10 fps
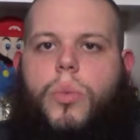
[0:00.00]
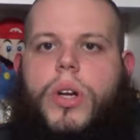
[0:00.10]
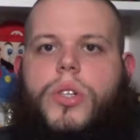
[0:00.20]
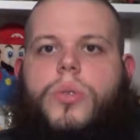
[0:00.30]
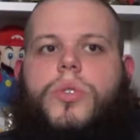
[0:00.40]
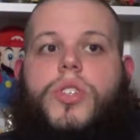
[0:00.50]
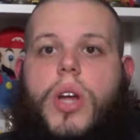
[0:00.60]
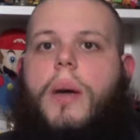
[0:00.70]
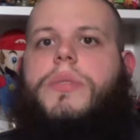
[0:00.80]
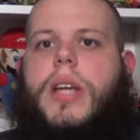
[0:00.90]
which
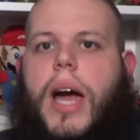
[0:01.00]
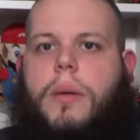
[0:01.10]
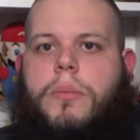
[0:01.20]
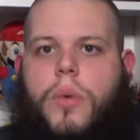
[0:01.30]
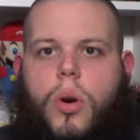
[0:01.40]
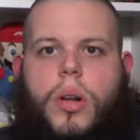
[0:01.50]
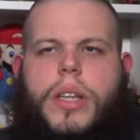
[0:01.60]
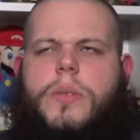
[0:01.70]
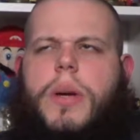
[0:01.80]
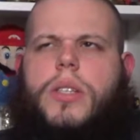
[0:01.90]
stops time, or at
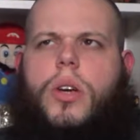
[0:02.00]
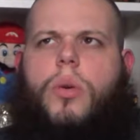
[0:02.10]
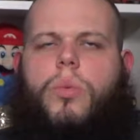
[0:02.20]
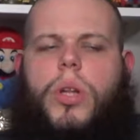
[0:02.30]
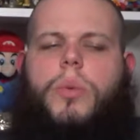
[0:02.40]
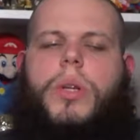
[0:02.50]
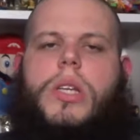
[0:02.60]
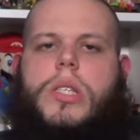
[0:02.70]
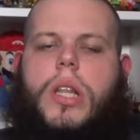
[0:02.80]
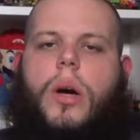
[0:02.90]
least makes it go really, really
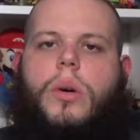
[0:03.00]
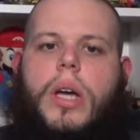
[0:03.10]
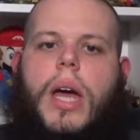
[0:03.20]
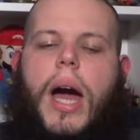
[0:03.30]
slow,